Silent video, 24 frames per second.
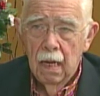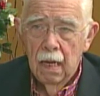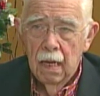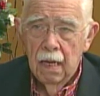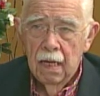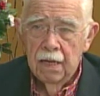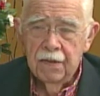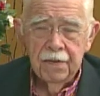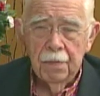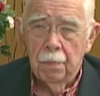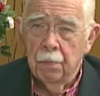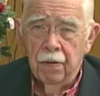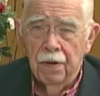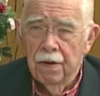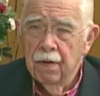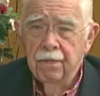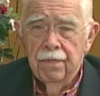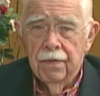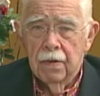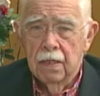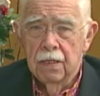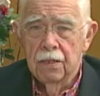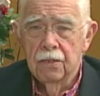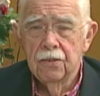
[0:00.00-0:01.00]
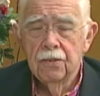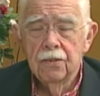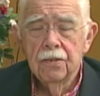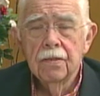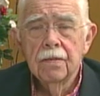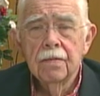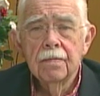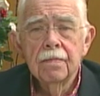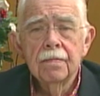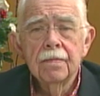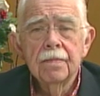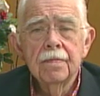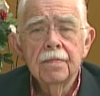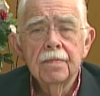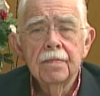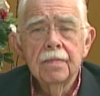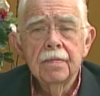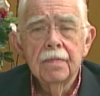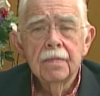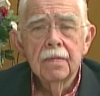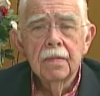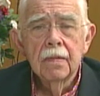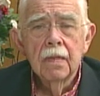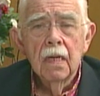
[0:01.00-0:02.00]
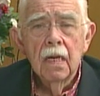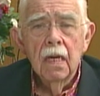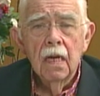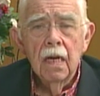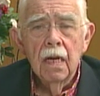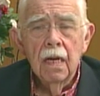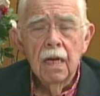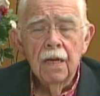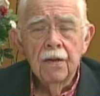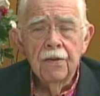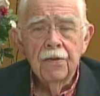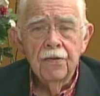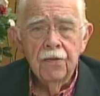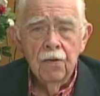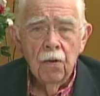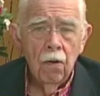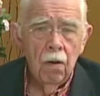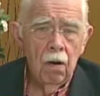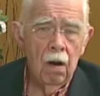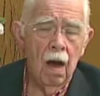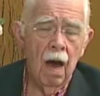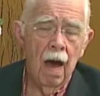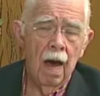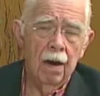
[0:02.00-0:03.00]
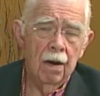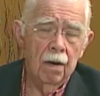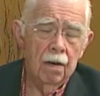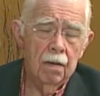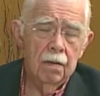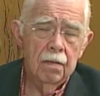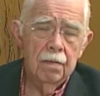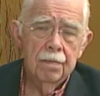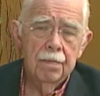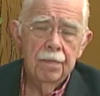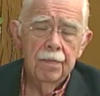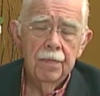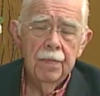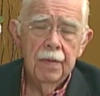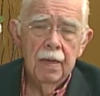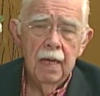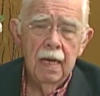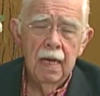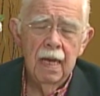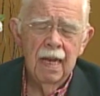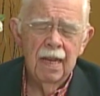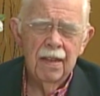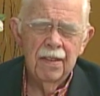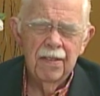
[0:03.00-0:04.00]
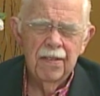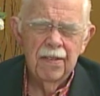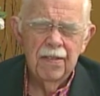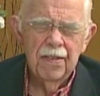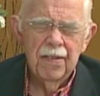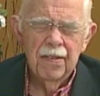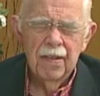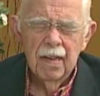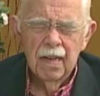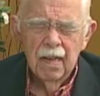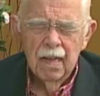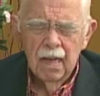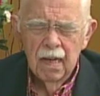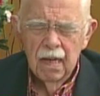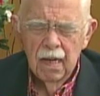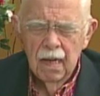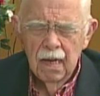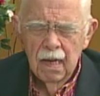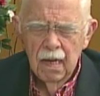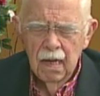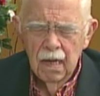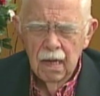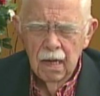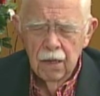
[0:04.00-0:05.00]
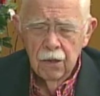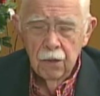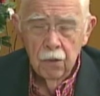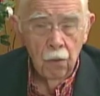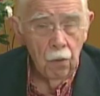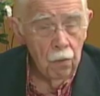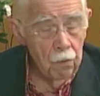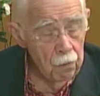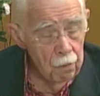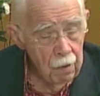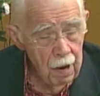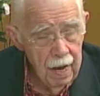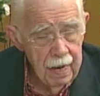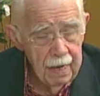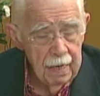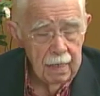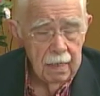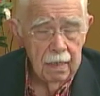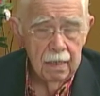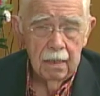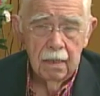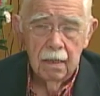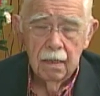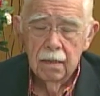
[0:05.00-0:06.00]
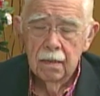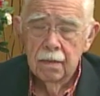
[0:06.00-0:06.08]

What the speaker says: It's a privilege. It's your honor. It's your right.